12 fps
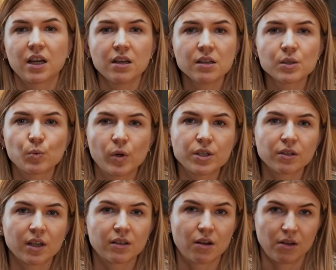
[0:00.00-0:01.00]
Here is what you
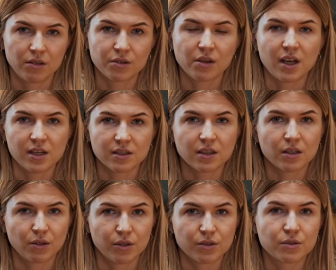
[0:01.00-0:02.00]
can also ask
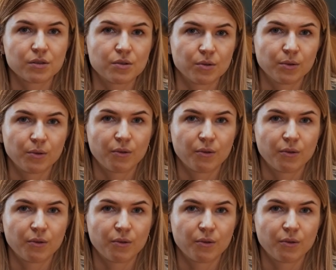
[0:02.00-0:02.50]
Claude to do